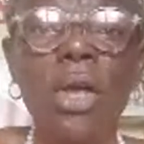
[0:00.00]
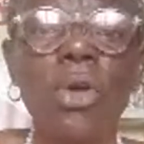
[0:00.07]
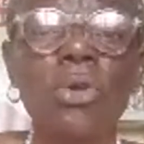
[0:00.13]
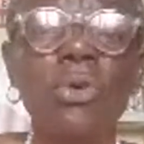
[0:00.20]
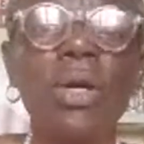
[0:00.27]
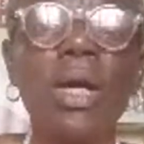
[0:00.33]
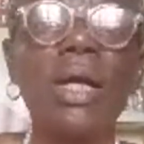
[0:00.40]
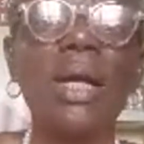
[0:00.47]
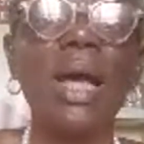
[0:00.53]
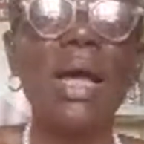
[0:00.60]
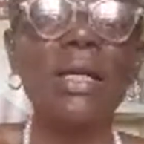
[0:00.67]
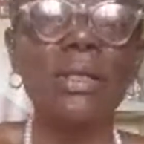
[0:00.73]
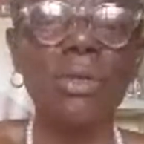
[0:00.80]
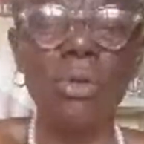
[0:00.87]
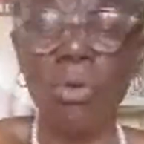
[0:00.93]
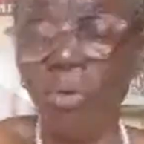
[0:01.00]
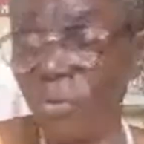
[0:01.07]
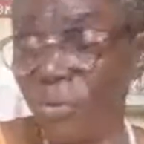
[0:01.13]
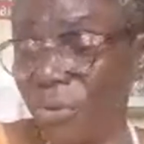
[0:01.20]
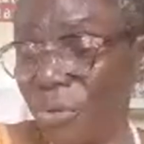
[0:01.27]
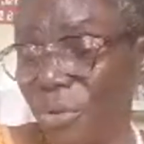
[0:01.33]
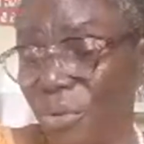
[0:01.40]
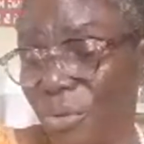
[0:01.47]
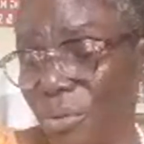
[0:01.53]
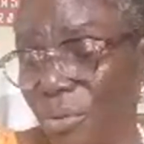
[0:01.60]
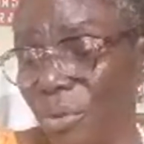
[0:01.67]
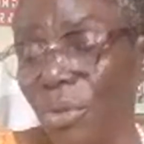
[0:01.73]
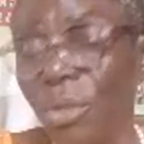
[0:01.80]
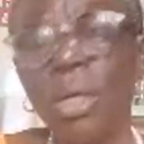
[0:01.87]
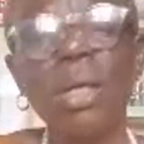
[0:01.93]
You can add cloves,
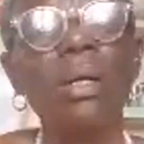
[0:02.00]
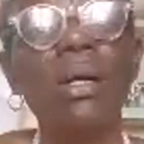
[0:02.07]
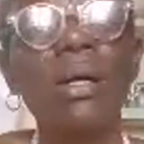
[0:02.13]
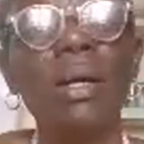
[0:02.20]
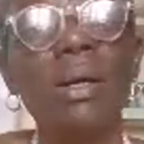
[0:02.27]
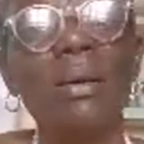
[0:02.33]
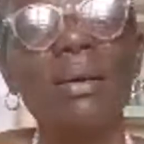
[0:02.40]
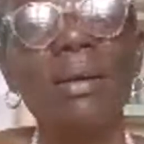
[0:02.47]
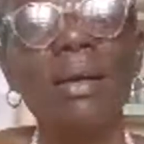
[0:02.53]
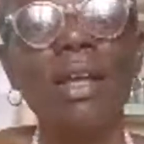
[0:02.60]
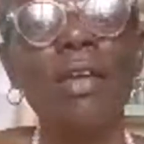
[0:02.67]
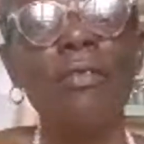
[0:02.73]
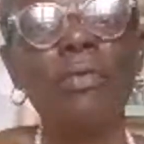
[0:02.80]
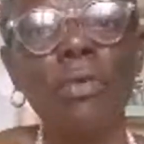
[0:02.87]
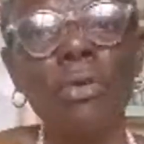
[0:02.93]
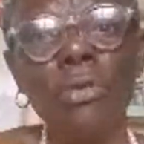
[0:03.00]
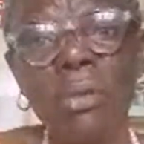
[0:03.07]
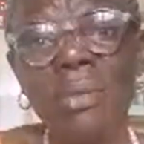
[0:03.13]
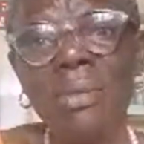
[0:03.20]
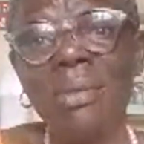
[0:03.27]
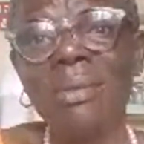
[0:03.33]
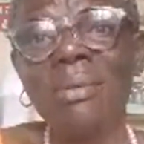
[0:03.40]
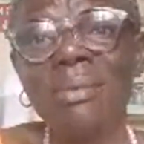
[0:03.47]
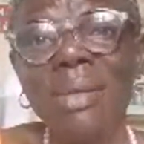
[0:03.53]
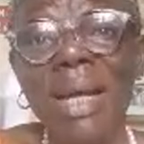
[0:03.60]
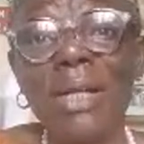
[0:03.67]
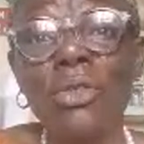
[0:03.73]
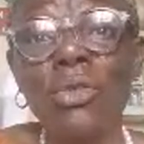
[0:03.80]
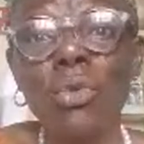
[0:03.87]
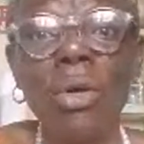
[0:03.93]
a few,
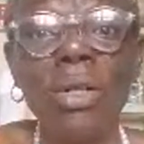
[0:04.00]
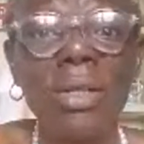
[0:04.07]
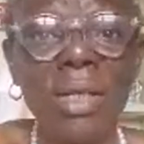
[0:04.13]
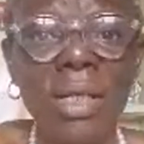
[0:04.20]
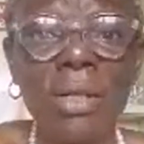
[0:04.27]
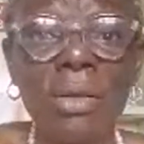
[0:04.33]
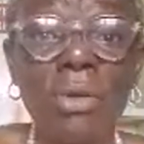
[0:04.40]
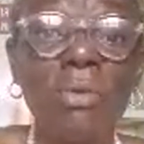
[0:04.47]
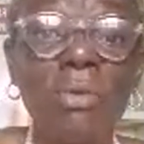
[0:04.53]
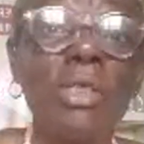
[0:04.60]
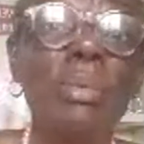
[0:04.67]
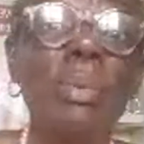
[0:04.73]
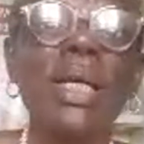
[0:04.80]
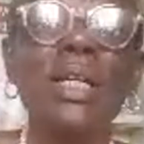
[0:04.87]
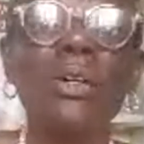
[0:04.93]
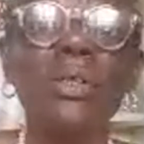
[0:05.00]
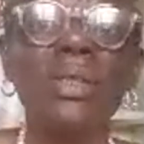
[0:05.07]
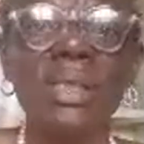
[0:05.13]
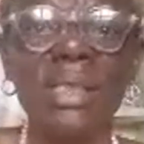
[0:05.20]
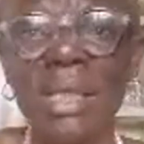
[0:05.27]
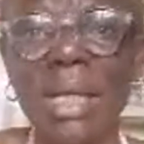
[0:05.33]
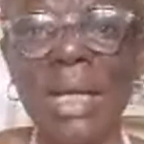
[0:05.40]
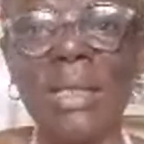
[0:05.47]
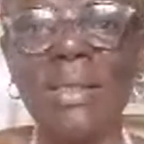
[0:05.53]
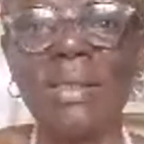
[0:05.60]
like 2 or 3 cloves, depending on the size,